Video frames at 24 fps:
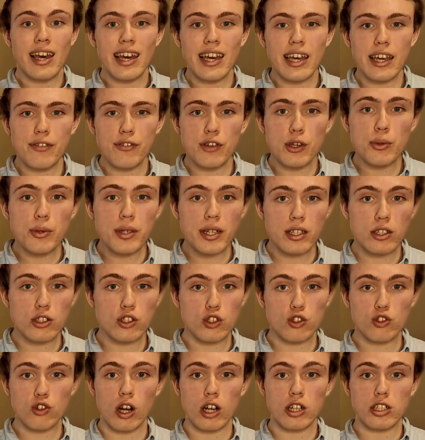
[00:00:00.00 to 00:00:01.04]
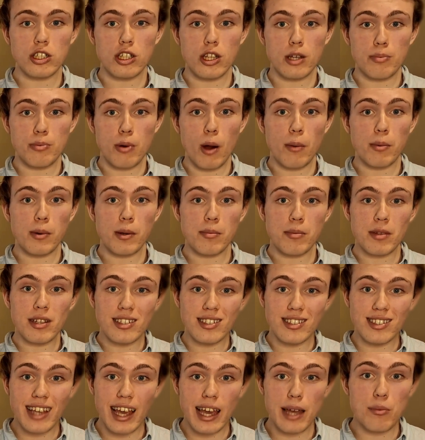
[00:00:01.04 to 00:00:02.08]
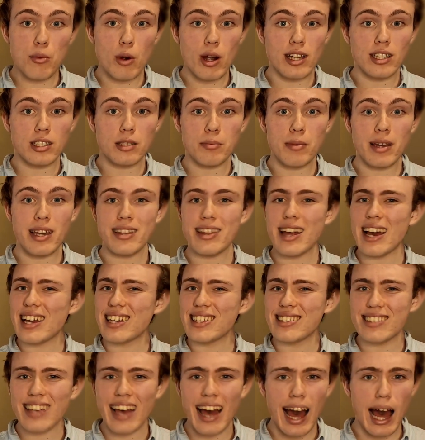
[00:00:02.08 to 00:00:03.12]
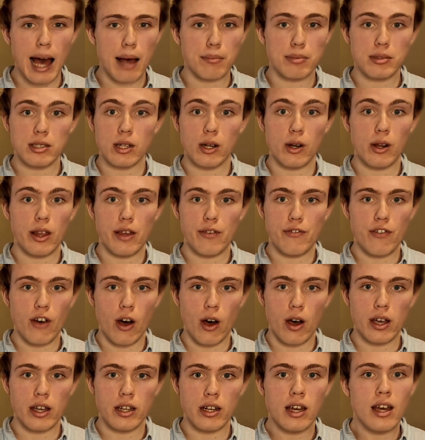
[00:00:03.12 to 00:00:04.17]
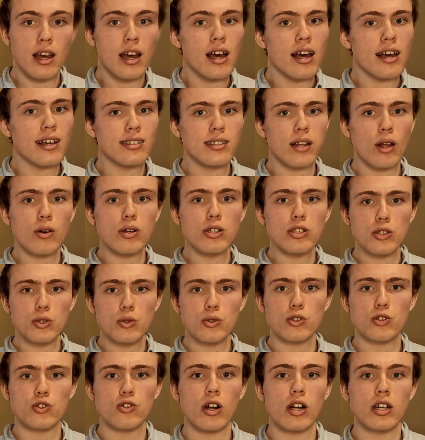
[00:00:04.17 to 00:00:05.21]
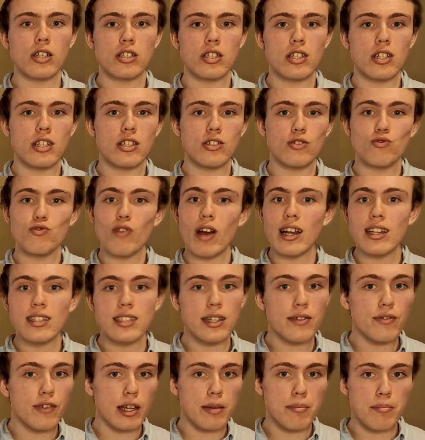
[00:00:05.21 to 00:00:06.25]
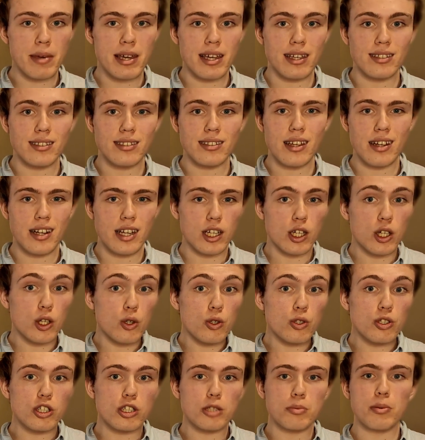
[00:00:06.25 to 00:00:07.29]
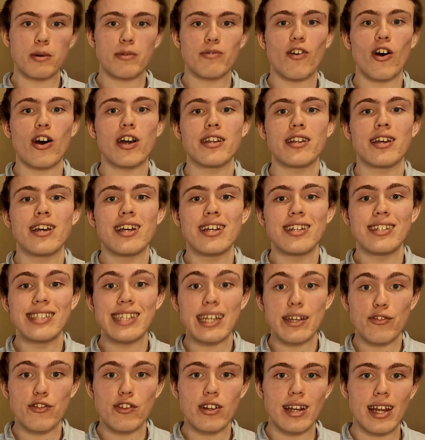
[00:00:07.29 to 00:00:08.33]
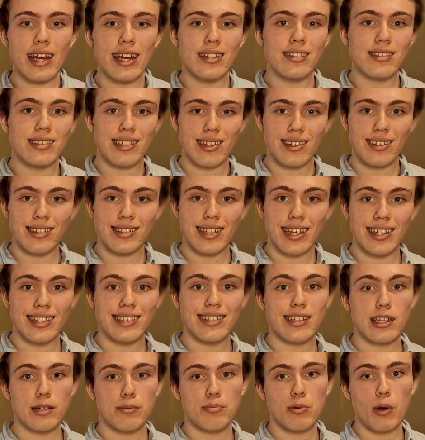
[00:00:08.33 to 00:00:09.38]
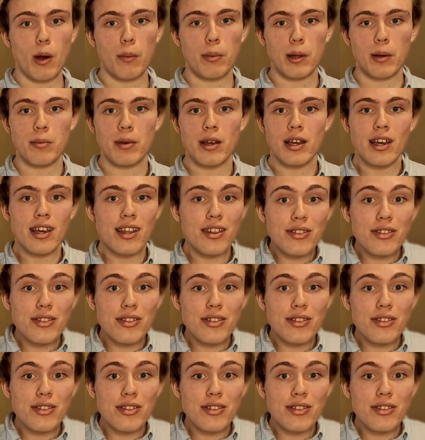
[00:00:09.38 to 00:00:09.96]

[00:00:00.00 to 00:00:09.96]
If you didn't structure the problem the same way as me, that is absolutely fine. As long as your structure is relatively MECE, then it could just provide different insights into the problem.